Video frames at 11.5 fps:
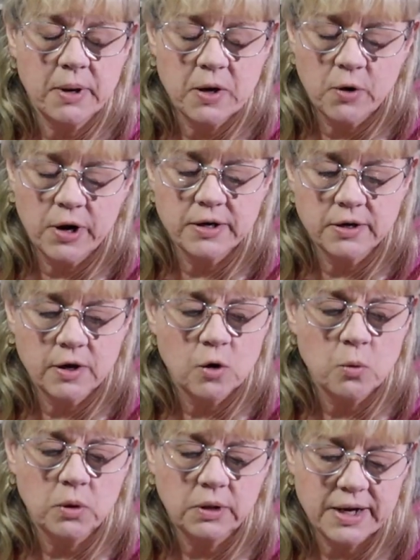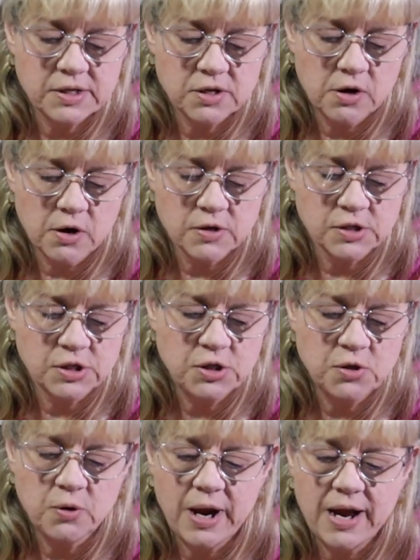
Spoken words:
my granddaughter will like to garden too.